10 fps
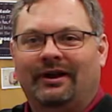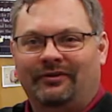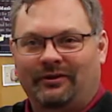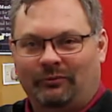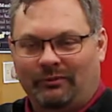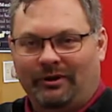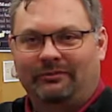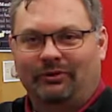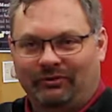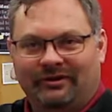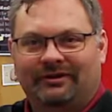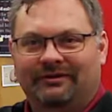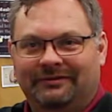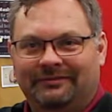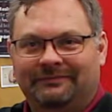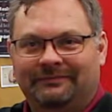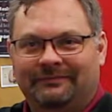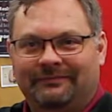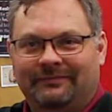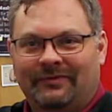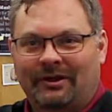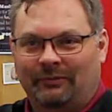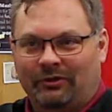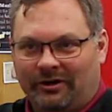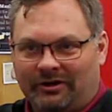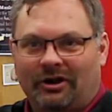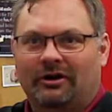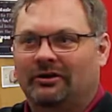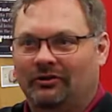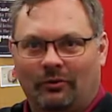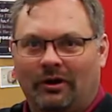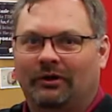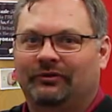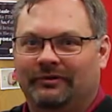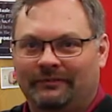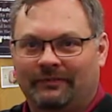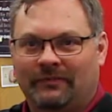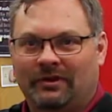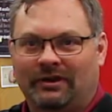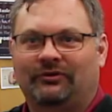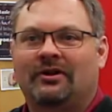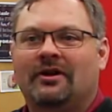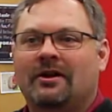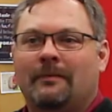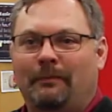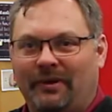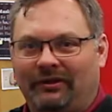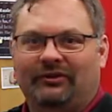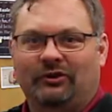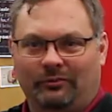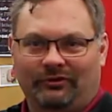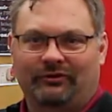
and then we made music. And we created art on the walls. It's basic human